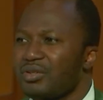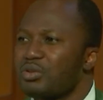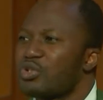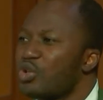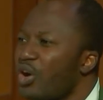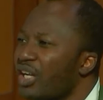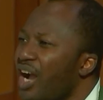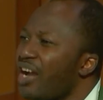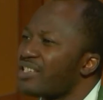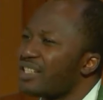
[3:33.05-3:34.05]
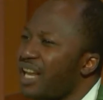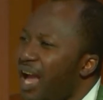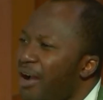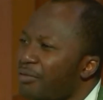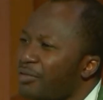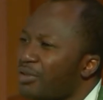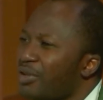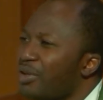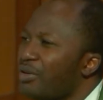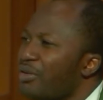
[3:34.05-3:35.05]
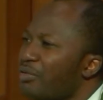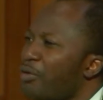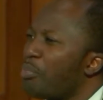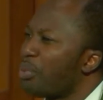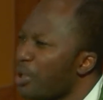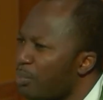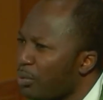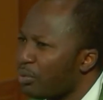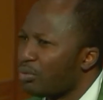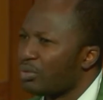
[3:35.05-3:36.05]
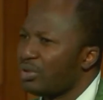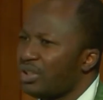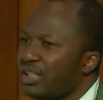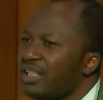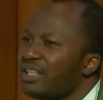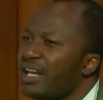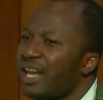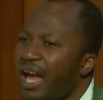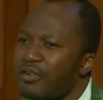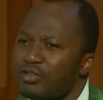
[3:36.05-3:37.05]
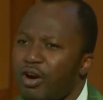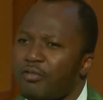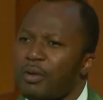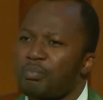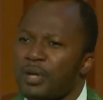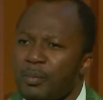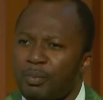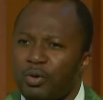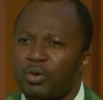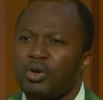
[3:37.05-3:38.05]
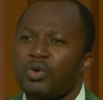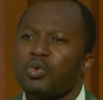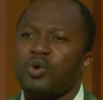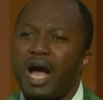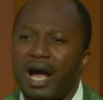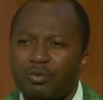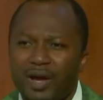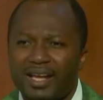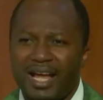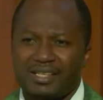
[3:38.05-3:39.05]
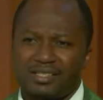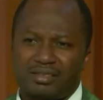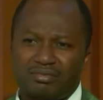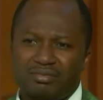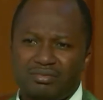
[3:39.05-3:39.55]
to show God's love for people in the lives of the people who are around us.